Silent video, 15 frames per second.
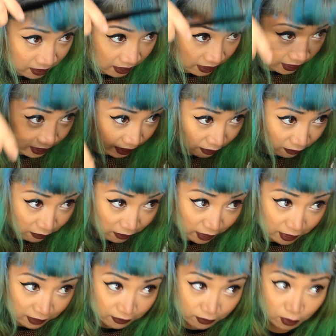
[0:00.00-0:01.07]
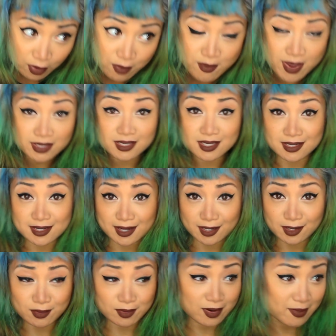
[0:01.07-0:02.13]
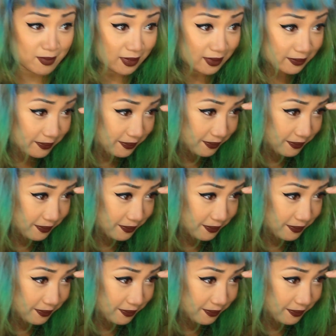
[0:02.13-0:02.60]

then get ready for a messy night, you know what I mean?